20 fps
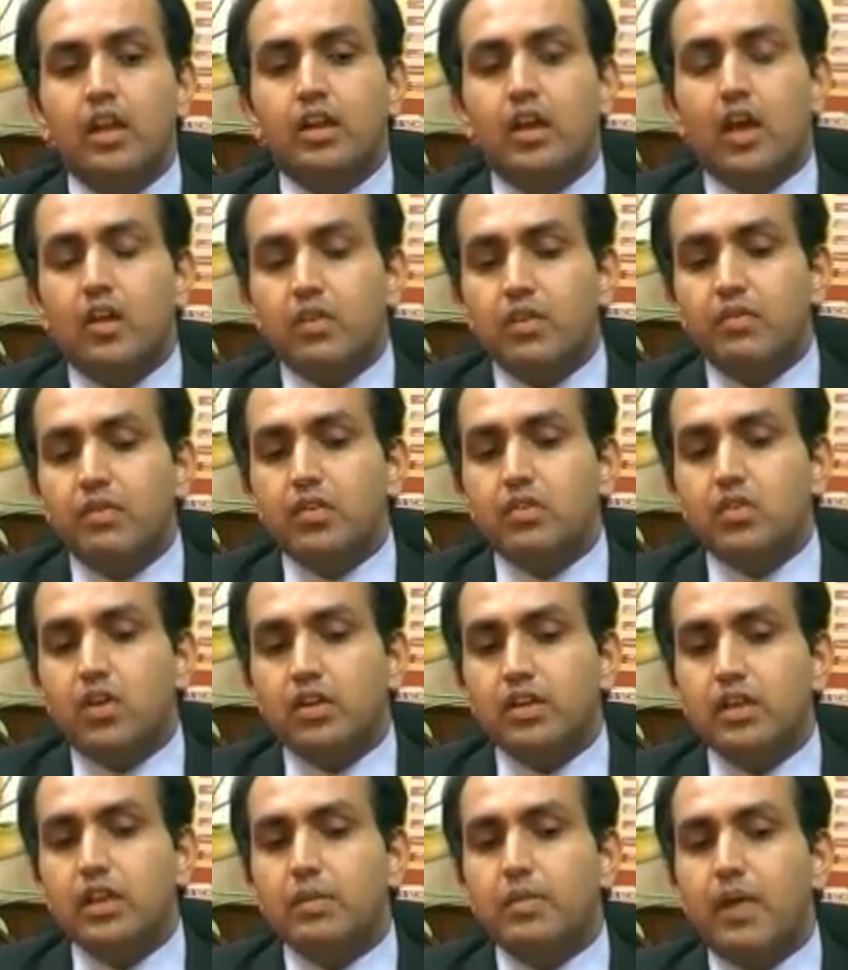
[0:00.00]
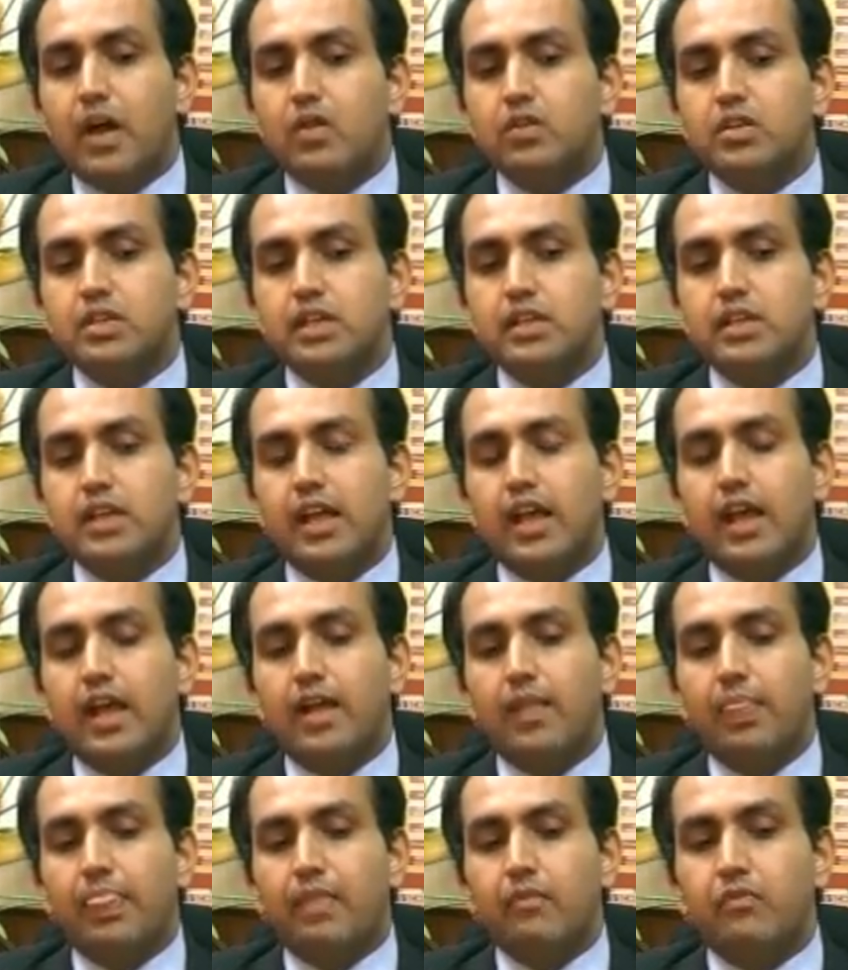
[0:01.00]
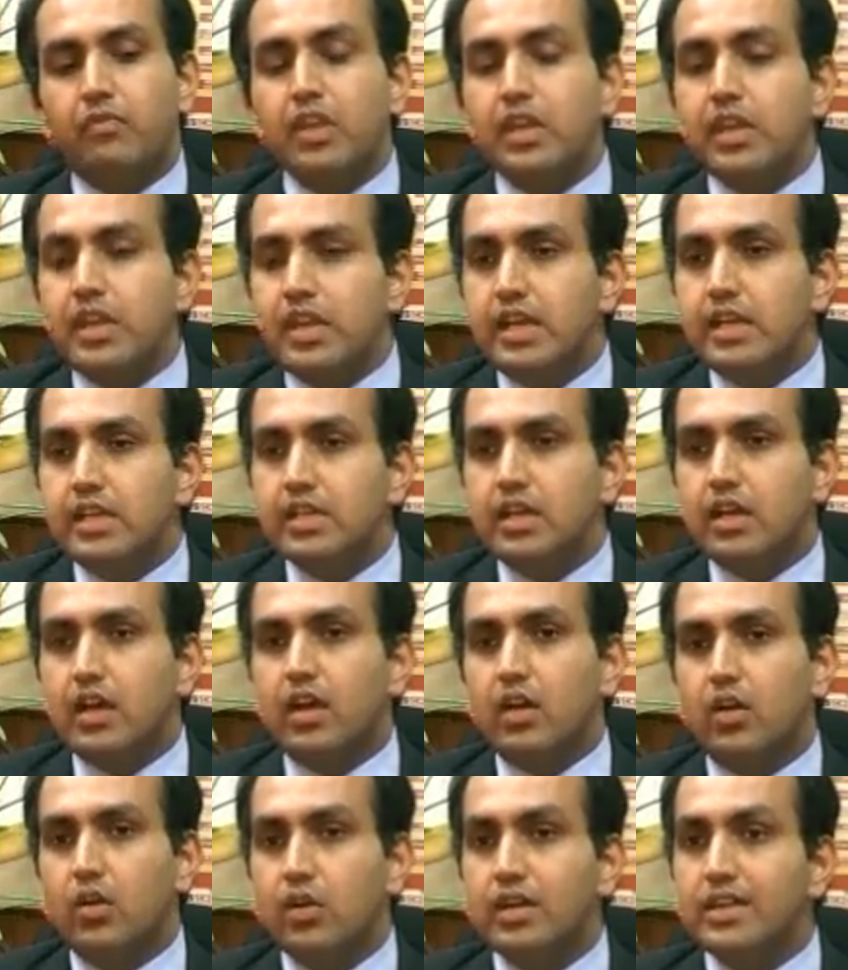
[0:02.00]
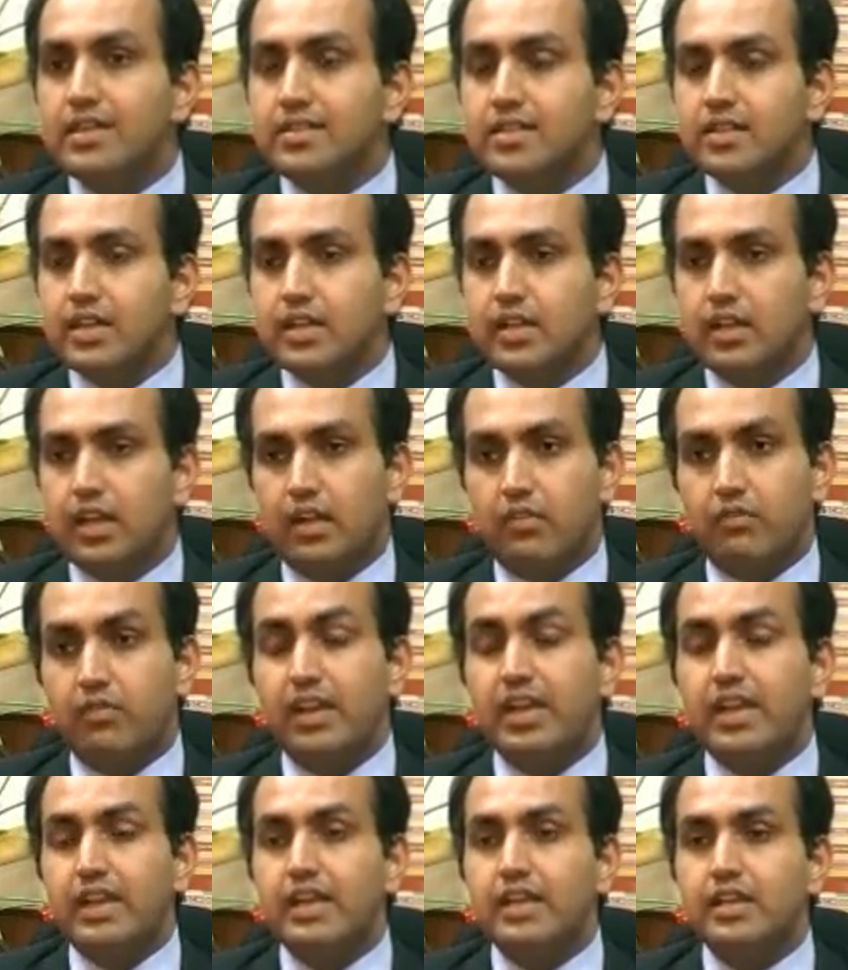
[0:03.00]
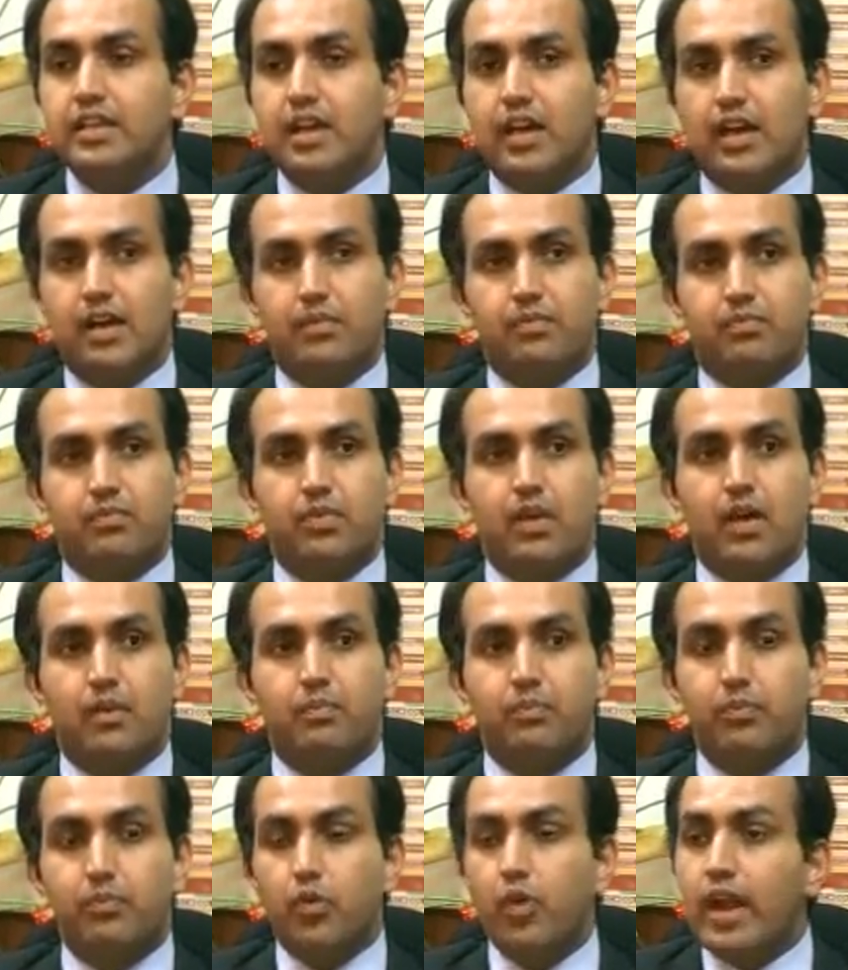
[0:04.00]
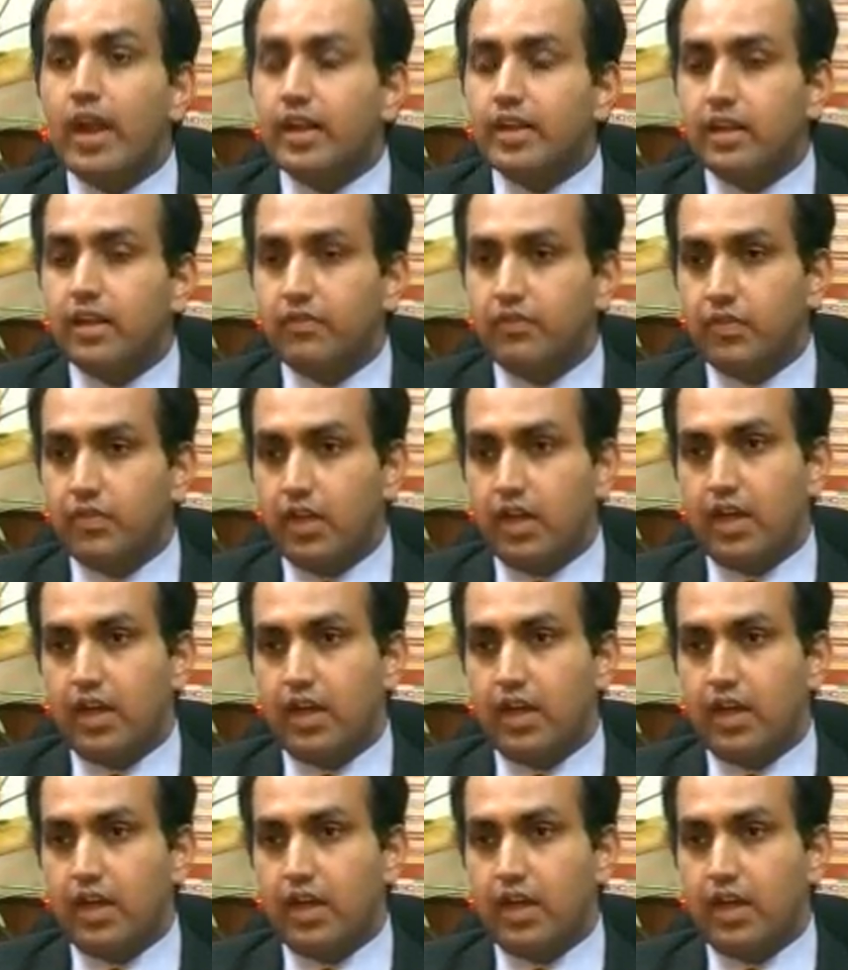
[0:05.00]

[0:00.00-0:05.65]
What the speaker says: Now, when we're talking about it, we need a holistic and we need a proactive